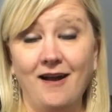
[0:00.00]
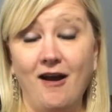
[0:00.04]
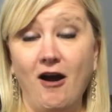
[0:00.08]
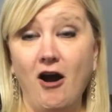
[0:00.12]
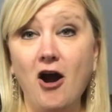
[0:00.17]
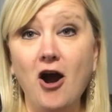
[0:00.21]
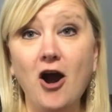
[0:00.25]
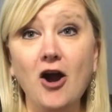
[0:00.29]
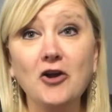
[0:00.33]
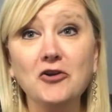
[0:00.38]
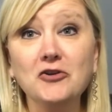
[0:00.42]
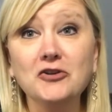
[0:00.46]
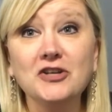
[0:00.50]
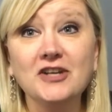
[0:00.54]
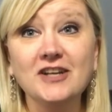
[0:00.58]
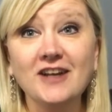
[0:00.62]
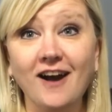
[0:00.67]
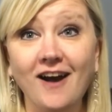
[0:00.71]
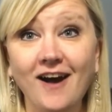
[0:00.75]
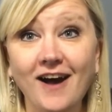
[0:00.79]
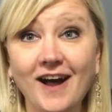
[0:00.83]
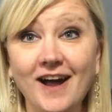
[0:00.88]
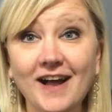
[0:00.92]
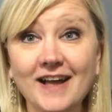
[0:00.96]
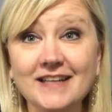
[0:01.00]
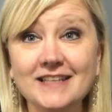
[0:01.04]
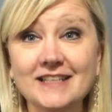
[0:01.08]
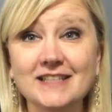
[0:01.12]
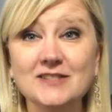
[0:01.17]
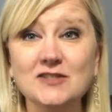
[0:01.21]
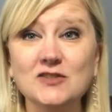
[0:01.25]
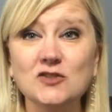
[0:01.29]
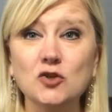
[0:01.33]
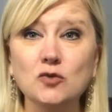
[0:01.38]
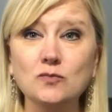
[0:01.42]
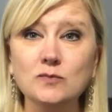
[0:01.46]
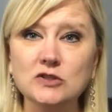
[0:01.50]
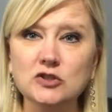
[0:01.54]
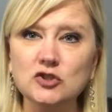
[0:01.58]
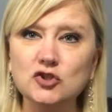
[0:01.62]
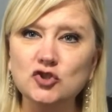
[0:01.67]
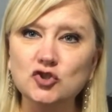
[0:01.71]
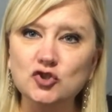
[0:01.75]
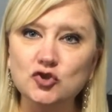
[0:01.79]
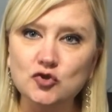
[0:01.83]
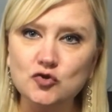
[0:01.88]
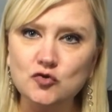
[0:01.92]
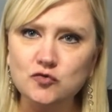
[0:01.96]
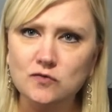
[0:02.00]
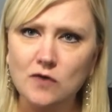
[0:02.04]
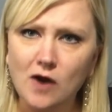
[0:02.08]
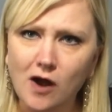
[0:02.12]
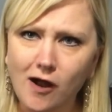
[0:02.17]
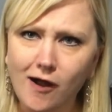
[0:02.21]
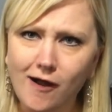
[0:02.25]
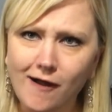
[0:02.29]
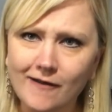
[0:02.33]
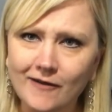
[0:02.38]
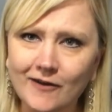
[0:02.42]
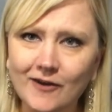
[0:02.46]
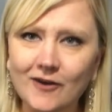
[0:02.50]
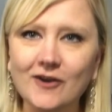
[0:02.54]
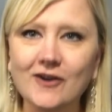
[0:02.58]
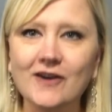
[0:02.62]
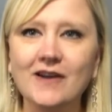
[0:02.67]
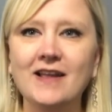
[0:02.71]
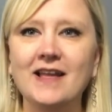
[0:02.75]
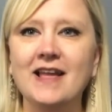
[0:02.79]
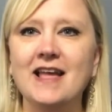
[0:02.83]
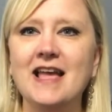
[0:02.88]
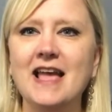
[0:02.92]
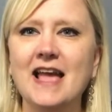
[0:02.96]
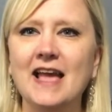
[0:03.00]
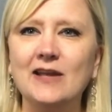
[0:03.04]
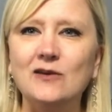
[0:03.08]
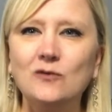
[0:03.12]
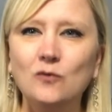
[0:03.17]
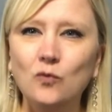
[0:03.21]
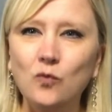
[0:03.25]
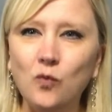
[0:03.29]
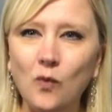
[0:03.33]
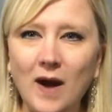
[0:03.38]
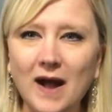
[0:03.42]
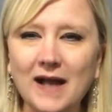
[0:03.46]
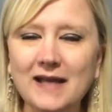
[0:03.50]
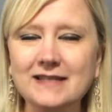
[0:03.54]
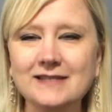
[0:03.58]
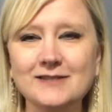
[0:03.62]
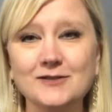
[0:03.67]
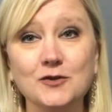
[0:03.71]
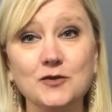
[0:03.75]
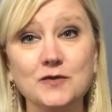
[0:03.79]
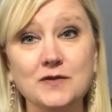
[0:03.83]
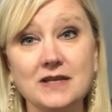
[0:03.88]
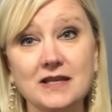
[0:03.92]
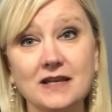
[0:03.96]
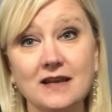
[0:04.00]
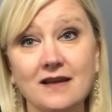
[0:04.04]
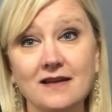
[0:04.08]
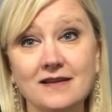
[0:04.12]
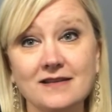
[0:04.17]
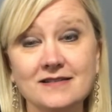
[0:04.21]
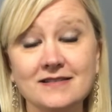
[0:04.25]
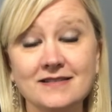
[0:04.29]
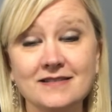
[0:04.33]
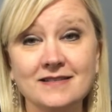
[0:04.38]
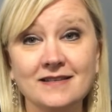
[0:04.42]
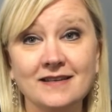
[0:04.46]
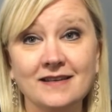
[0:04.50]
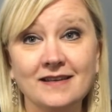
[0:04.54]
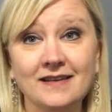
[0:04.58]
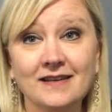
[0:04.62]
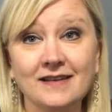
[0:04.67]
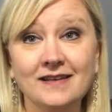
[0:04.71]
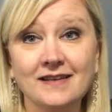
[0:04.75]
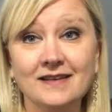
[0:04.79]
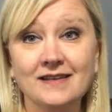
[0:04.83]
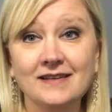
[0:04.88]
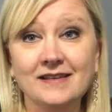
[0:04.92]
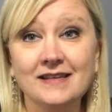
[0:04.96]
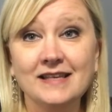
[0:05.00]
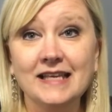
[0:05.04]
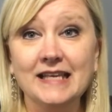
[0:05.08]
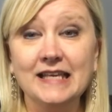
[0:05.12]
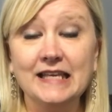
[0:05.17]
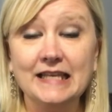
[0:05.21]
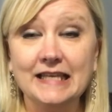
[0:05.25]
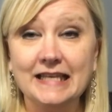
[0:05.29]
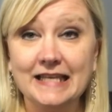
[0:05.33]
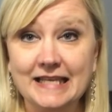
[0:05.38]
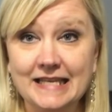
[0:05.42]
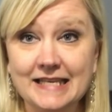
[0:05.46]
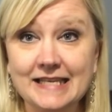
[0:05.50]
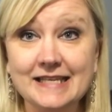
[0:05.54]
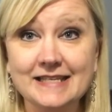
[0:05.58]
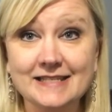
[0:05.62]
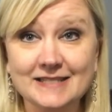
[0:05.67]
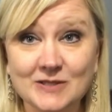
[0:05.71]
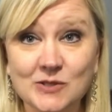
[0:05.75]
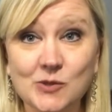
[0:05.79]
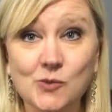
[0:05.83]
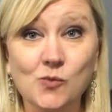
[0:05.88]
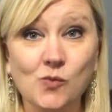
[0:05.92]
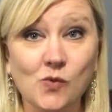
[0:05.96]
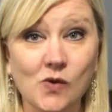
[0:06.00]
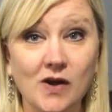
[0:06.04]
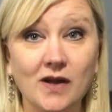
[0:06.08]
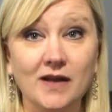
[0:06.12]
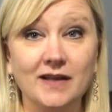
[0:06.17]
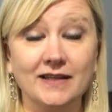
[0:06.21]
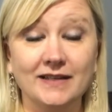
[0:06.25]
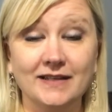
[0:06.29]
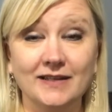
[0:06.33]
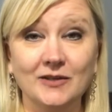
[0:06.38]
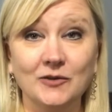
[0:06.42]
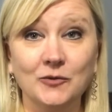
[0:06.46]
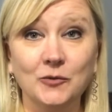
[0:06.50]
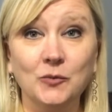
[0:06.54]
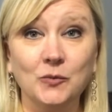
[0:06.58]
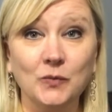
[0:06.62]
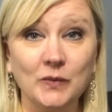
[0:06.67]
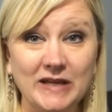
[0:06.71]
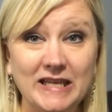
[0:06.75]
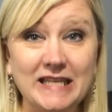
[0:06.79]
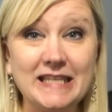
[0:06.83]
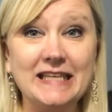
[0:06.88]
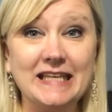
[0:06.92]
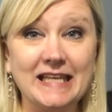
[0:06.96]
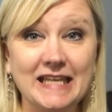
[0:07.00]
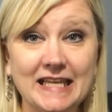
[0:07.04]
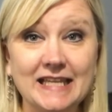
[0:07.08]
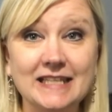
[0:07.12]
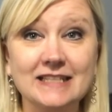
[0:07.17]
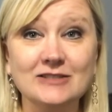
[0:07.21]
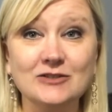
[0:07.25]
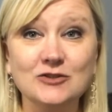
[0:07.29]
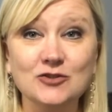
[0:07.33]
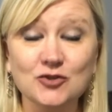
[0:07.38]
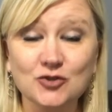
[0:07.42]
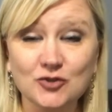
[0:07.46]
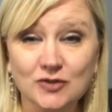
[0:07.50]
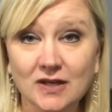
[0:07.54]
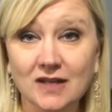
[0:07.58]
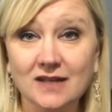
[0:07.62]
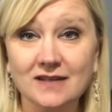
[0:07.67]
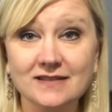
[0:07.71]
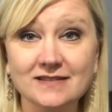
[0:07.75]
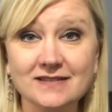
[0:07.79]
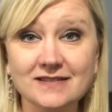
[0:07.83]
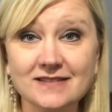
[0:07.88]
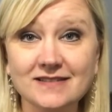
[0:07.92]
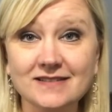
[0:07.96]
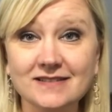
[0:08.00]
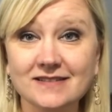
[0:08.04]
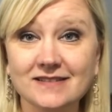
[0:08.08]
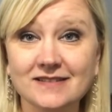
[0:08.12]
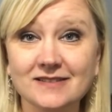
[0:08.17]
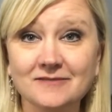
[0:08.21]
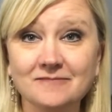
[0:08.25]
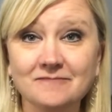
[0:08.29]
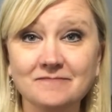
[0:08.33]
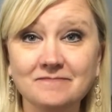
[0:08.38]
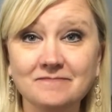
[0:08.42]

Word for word: Our God is so much stronger and wiser than us. He is the one we can trust